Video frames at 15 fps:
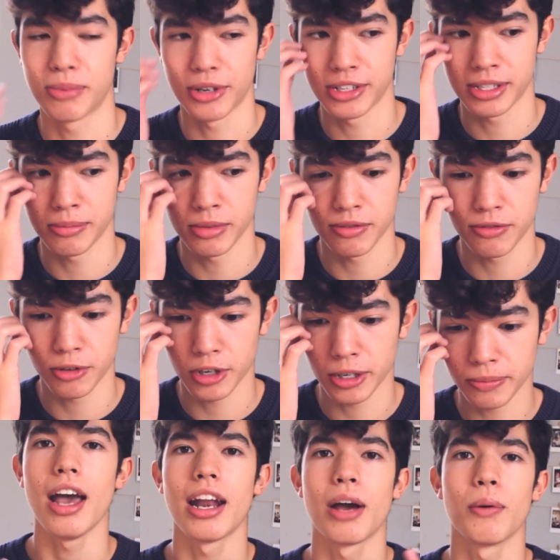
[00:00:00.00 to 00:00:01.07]
person before.
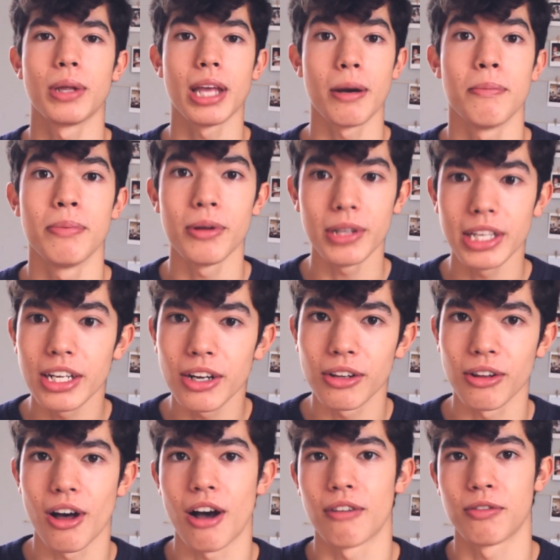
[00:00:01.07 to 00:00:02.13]
And I would get bullied a
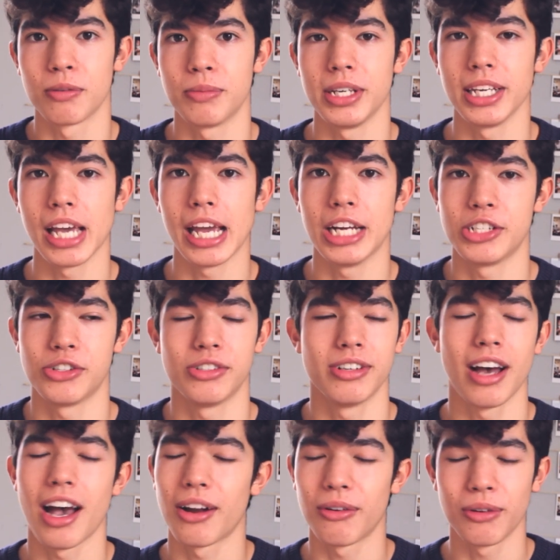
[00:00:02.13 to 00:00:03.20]
lot for being Asian.
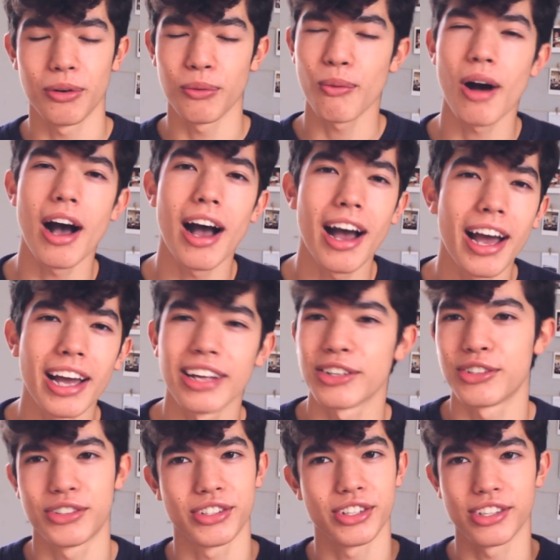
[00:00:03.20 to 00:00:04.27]
I don't know why,
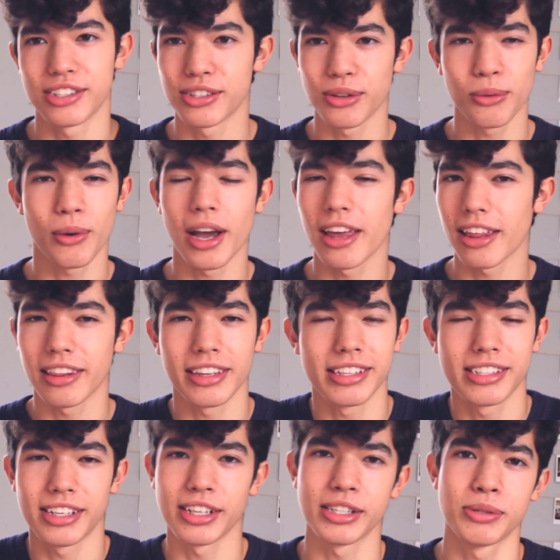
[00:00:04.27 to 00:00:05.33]
just the way that
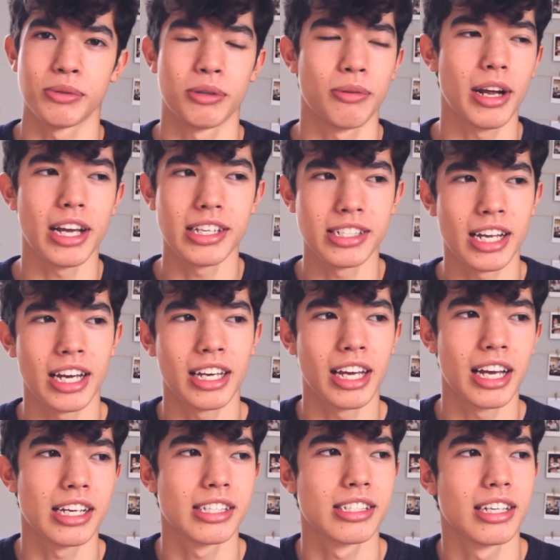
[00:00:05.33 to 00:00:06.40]
these kids were raised, I
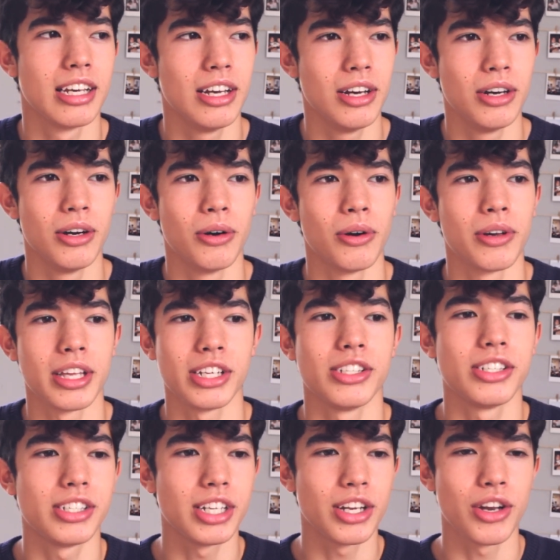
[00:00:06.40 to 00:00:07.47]
guess, or they
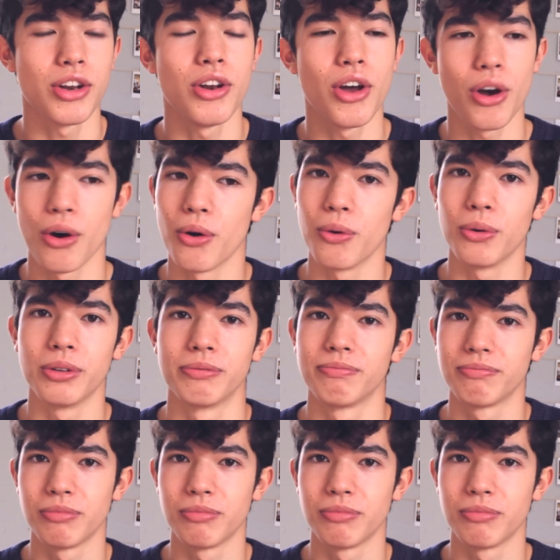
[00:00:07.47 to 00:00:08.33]
just didn't know